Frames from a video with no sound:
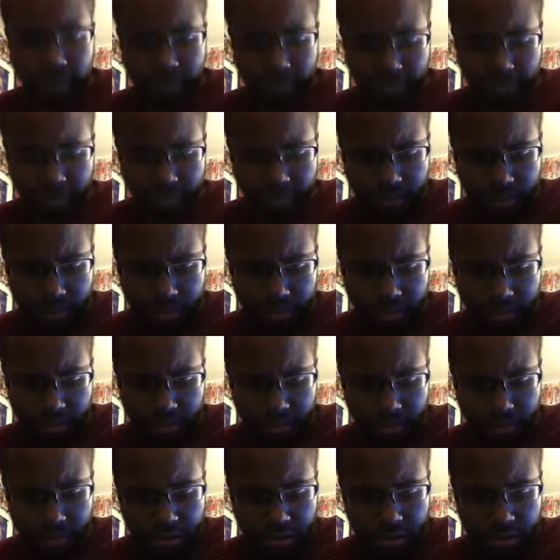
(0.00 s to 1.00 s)
it?
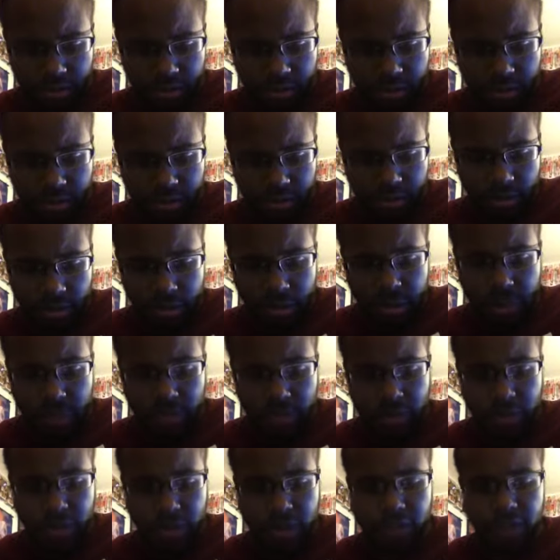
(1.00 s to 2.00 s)
Oh,
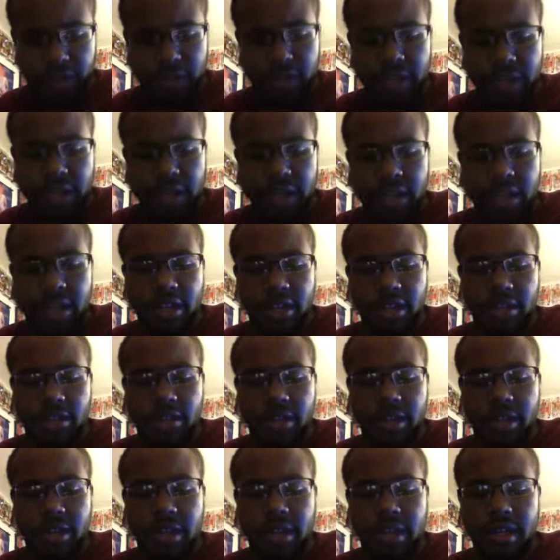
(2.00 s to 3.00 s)
Adam Rose and Fandango
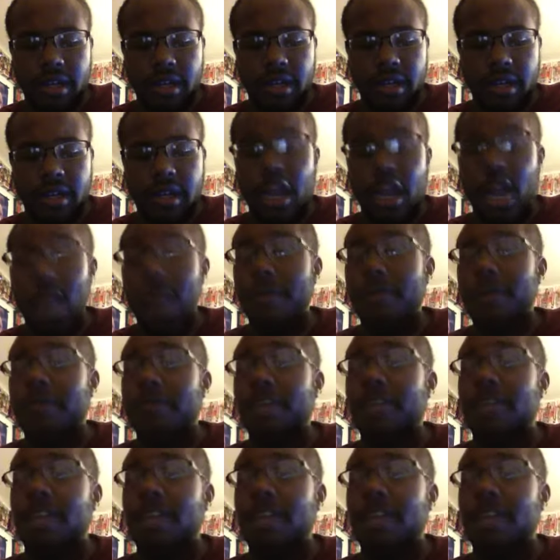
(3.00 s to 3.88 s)
and Naomi versus